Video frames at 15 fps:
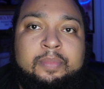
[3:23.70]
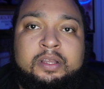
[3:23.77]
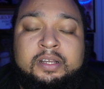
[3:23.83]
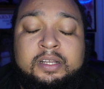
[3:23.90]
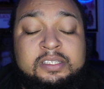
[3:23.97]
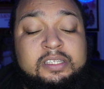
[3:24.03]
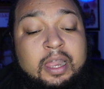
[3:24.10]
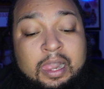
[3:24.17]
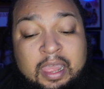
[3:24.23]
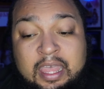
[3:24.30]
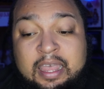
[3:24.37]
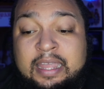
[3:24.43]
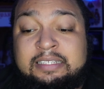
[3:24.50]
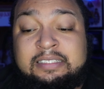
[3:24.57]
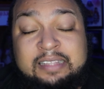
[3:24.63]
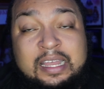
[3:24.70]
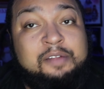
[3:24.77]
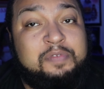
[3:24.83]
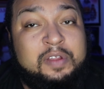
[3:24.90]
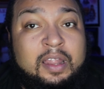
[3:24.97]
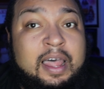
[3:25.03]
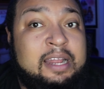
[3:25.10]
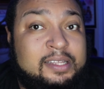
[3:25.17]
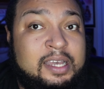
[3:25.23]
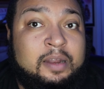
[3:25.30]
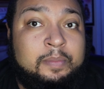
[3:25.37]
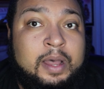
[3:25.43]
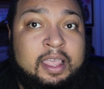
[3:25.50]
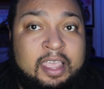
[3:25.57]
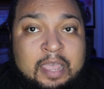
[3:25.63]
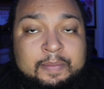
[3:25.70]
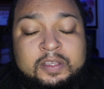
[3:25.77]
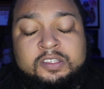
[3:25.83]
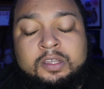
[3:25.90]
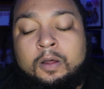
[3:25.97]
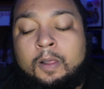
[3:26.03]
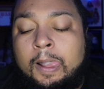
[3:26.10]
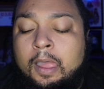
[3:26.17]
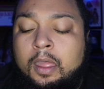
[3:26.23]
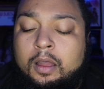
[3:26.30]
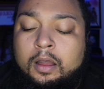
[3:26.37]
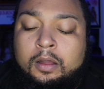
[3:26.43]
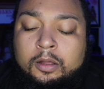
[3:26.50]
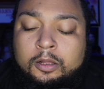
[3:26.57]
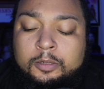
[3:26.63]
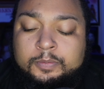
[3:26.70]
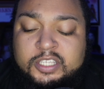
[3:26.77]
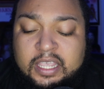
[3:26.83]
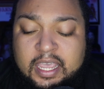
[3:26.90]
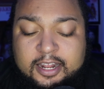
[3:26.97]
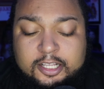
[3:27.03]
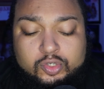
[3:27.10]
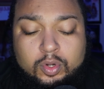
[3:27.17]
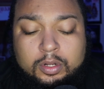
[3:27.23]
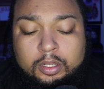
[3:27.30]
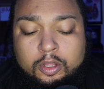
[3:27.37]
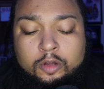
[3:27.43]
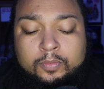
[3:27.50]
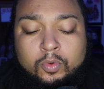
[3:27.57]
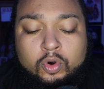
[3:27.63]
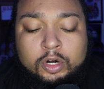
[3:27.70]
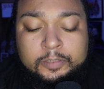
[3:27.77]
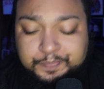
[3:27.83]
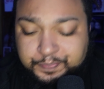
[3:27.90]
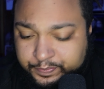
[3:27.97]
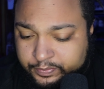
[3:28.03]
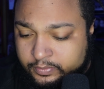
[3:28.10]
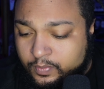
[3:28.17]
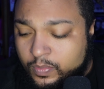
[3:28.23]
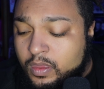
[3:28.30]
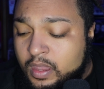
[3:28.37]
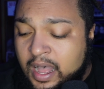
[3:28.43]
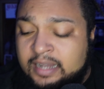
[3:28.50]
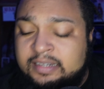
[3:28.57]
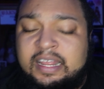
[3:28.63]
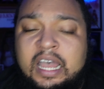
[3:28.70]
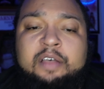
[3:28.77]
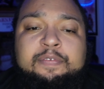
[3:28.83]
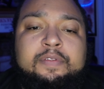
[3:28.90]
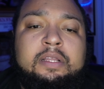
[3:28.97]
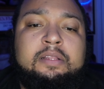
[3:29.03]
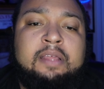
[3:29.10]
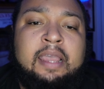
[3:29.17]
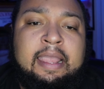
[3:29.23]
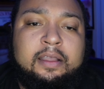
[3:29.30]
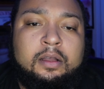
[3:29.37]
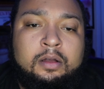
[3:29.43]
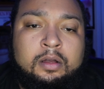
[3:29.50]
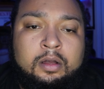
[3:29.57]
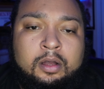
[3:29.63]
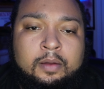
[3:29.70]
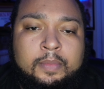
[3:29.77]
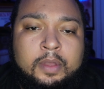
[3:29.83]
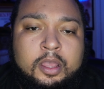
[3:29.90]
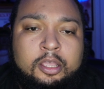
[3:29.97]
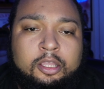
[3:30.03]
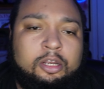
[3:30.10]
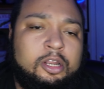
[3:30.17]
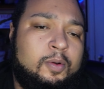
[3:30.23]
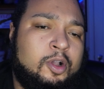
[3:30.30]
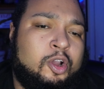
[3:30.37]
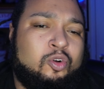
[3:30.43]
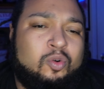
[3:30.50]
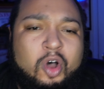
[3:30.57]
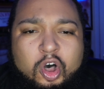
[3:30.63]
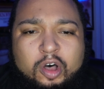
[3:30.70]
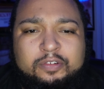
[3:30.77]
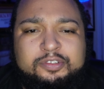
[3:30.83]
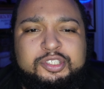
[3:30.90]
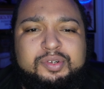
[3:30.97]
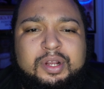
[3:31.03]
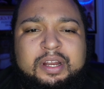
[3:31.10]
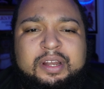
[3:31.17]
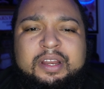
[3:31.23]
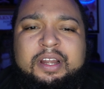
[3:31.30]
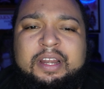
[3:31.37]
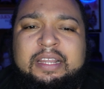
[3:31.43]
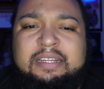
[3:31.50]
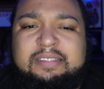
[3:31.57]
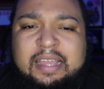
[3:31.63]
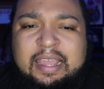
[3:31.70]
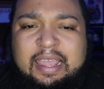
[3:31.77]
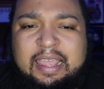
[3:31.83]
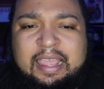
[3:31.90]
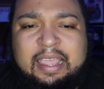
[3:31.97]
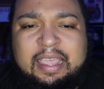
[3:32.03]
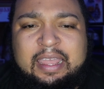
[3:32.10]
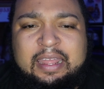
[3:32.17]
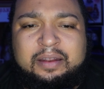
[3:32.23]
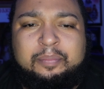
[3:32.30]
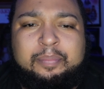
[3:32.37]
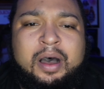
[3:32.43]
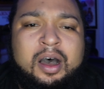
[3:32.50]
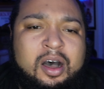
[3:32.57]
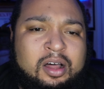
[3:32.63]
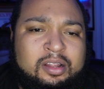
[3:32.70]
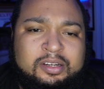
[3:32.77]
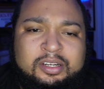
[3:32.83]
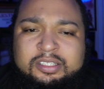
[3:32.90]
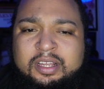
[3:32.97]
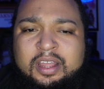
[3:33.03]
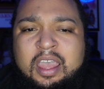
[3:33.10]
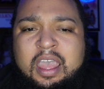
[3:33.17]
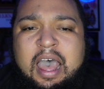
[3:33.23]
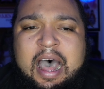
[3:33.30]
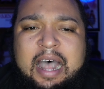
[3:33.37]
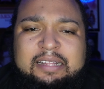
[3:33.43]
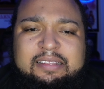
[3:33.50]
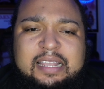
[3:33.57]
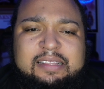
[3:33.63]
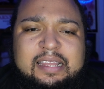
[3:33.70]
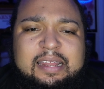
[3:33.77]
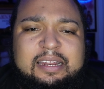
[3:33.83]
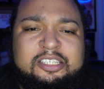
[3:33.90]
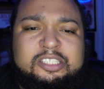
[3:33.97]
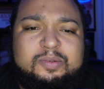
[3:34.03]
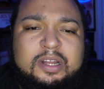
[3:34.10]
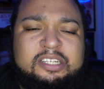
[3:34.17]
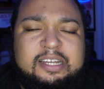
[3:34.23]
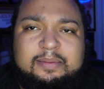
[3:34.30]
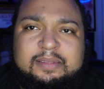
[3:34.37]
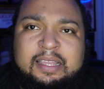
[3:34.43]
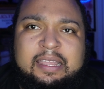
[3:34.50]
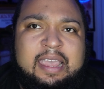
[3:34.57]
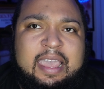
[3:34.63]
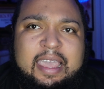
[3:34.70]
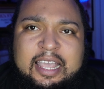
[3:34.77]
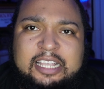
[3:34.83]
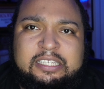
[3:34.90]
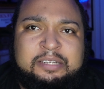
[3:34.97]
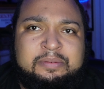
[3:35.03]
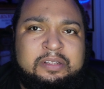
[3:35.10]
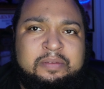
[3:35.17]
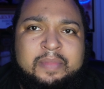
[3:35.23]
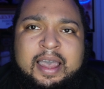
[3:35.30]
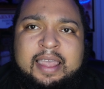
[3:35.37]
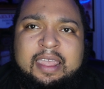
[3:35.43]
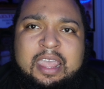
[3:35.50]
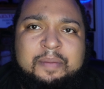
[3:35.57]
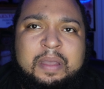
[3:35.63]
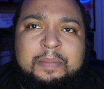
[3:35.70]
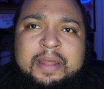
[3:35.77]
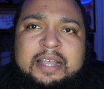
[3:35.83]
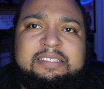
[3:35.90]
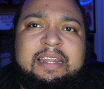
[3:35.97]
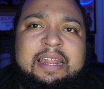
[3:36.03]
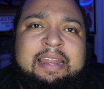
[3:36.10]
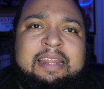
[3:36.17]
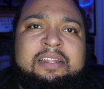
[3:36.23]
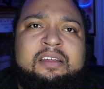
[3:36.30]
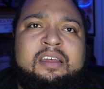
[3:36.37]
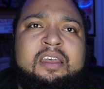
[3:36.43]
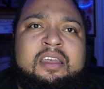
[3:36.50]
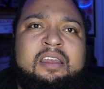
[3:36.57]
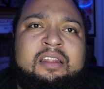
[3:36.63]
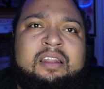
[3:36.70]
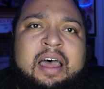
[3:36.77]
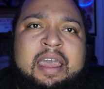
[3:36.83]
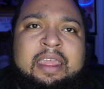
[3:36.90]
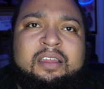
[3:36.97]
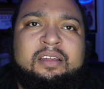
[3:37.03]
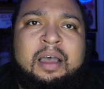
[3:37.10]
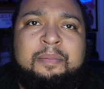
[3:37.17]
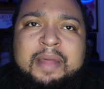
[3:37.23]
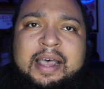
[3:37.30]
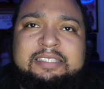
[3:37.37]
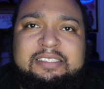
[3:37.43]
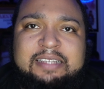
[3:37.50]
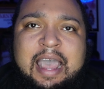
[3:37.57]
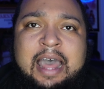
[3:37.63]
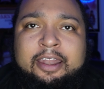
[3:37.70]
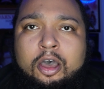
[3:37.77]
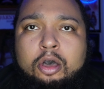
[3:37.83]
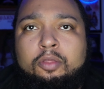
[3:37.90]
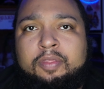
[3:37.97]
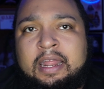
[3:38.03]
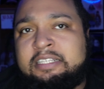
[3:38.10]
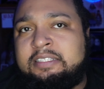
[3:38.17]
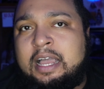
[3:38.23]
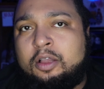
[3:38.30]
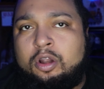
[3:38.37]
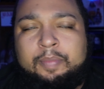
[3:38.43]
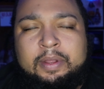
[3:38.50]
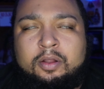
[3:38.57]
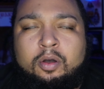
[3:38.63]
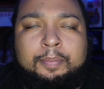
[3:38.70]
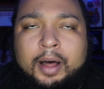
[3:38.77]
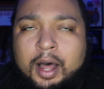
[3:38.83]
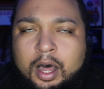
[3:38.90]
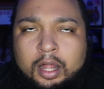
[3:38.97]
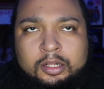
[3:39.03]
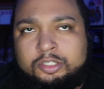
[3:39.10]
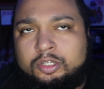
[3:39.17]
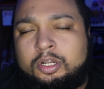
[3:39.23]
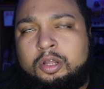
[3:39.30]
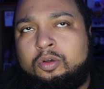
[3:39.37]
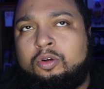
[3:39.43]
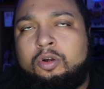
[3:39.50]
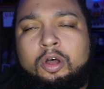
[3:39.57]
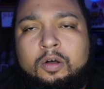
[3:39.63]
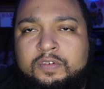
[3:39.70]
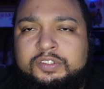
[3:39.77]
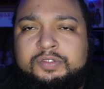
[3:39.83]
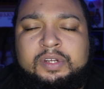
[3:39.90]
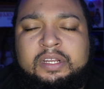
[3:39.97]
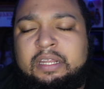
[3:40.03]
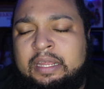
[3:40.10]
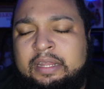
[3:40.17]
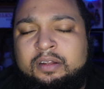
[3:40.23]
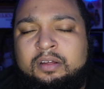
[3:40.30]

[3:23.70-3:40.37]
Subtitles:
because, yeah, it's definitely like that in Miami. So to get into it a little more, I definitely think, with Grove Street and everything and the Ballers, and I think they need to switch up the gangs in Miami. I'm not saying they need to, I know that it's not going to be no Ballers or no Grove Street in,